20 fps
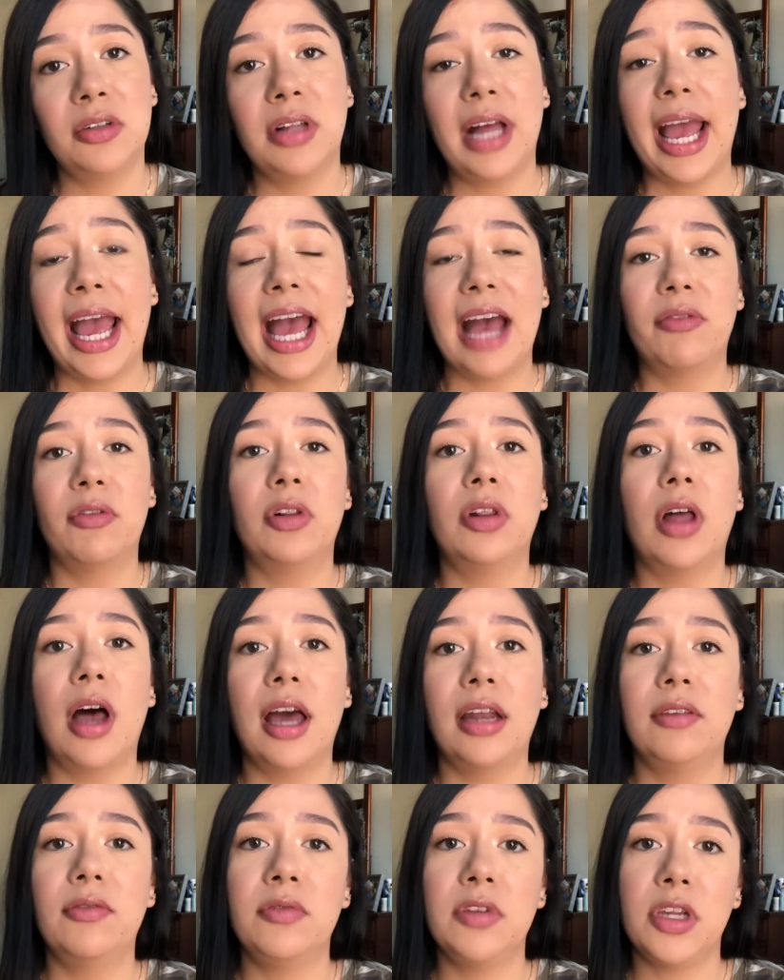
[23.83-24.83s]
I have a lot
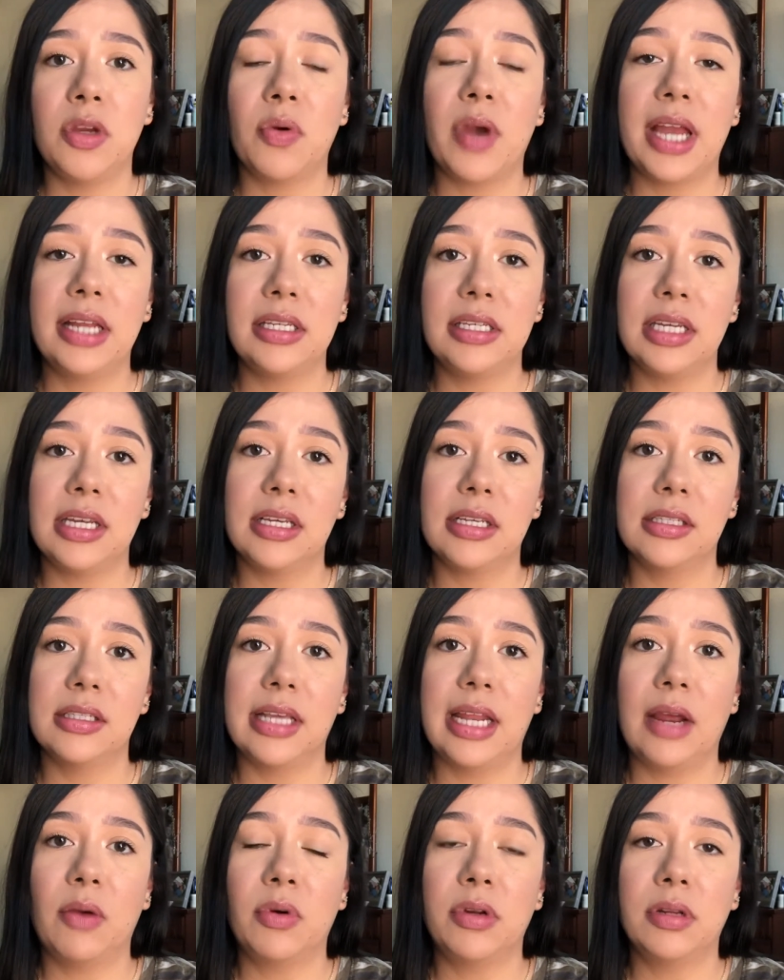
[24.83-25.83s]
of new ideas that
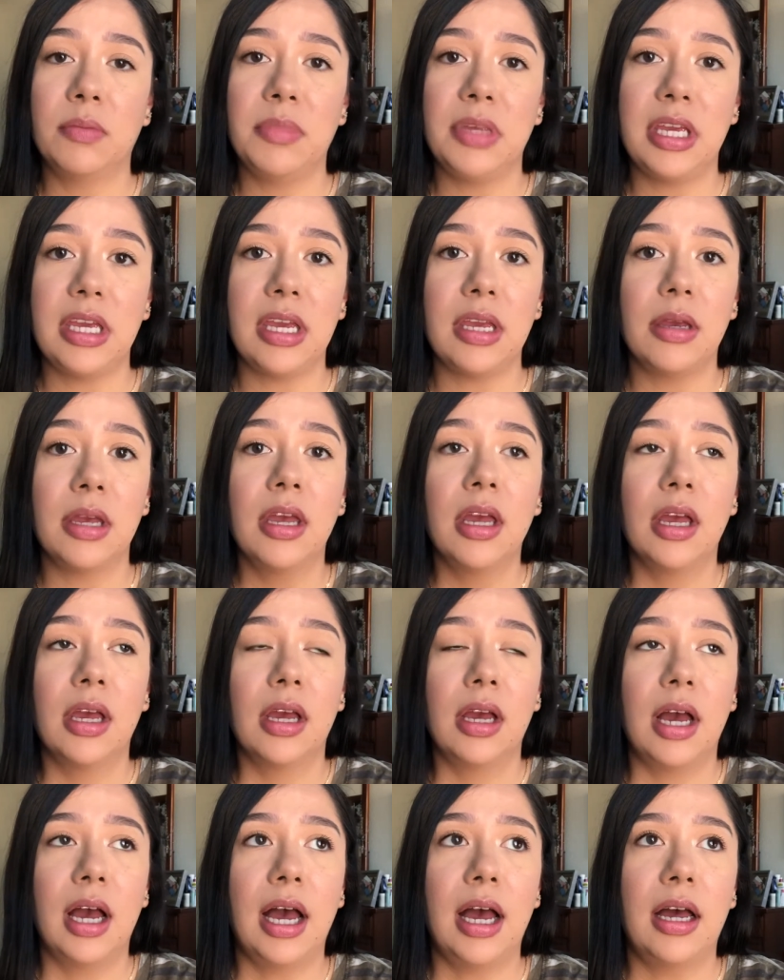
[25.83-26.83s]
I want to be
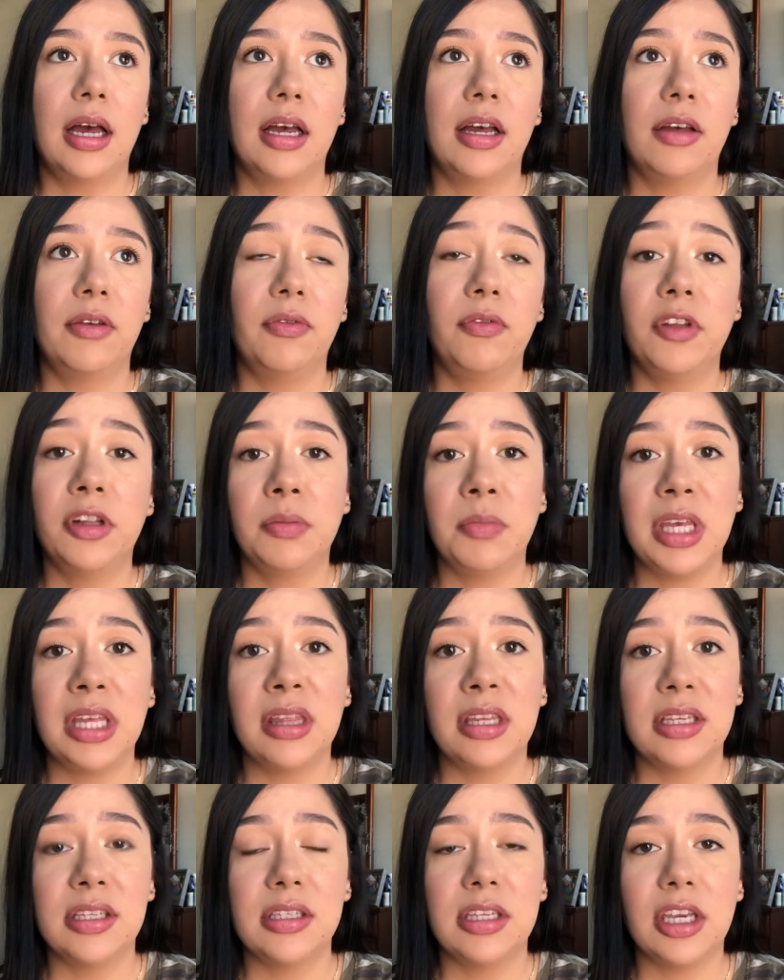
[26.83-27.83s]
filming
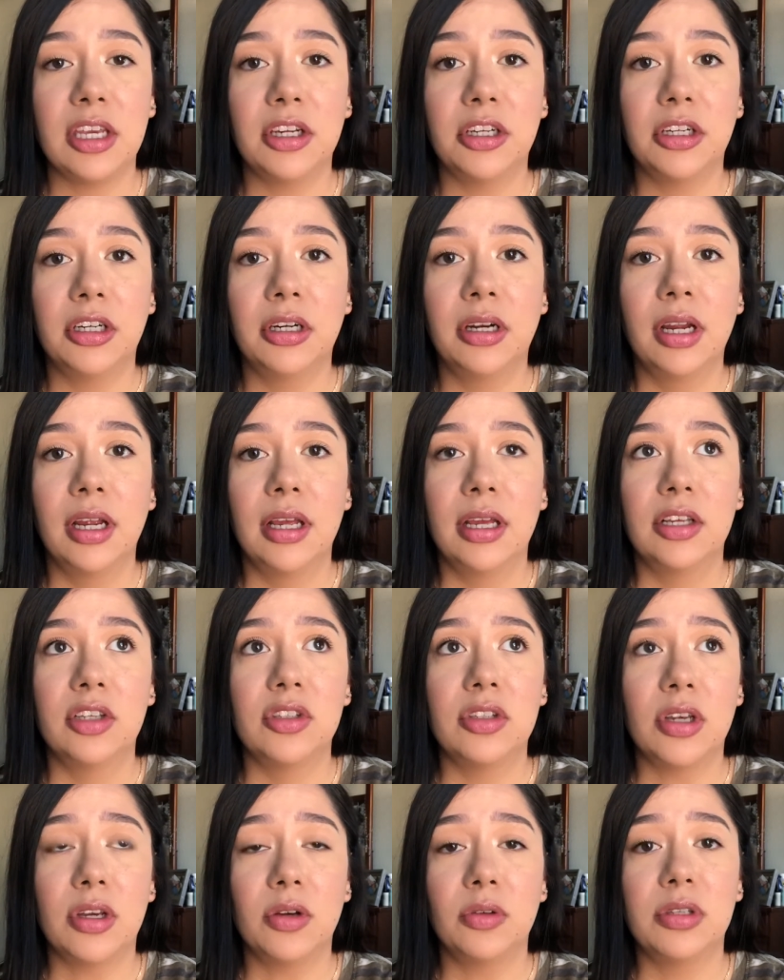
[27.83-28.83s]
this year,
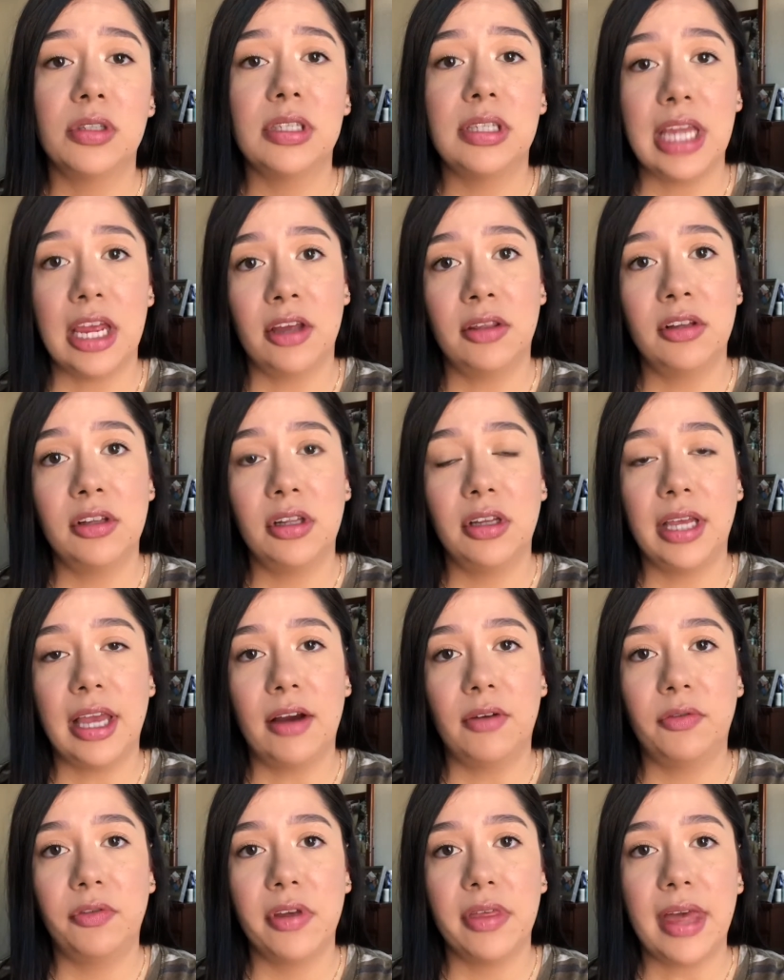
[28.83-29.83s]
so stay on the
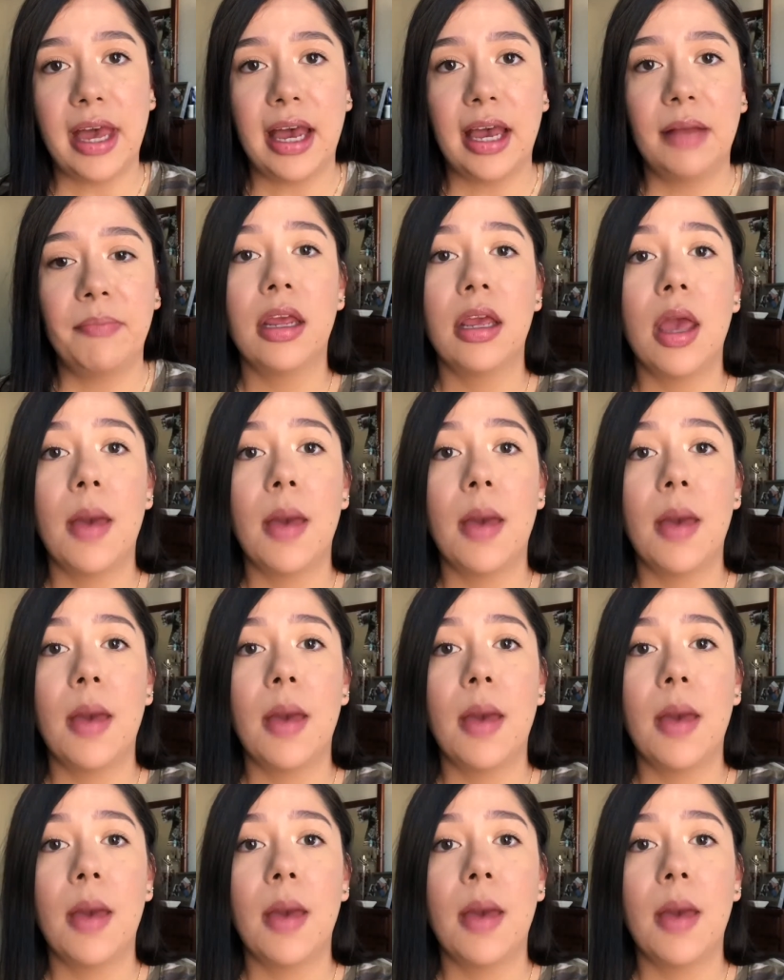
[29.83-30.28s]
lookout for that.